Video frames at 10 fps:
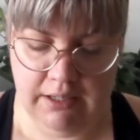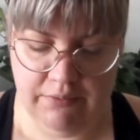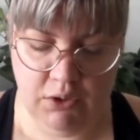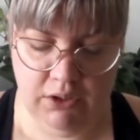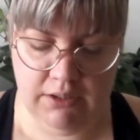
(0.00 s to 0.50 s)

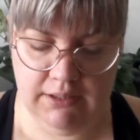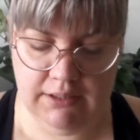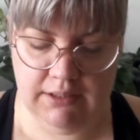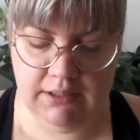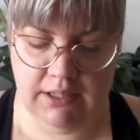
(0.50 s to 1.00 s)
I've got
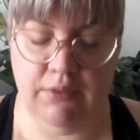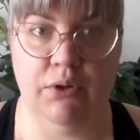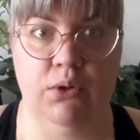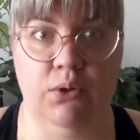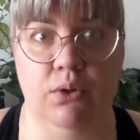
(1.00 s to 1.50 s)
a
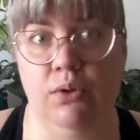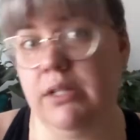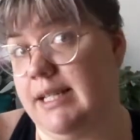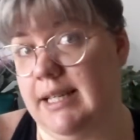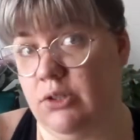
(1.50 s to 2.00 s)
few
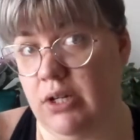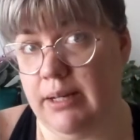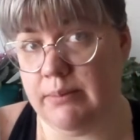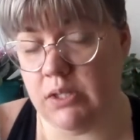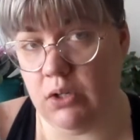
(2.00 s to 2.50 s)
knitting
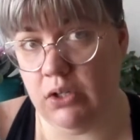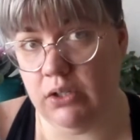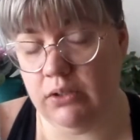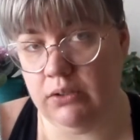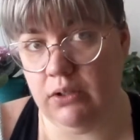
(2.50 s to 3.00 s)
dreams
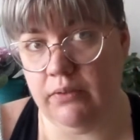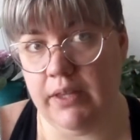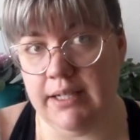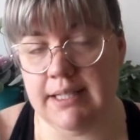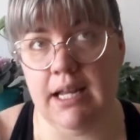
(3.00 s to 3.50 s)
though, of
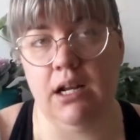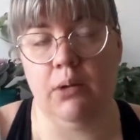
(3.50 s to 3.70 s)
things that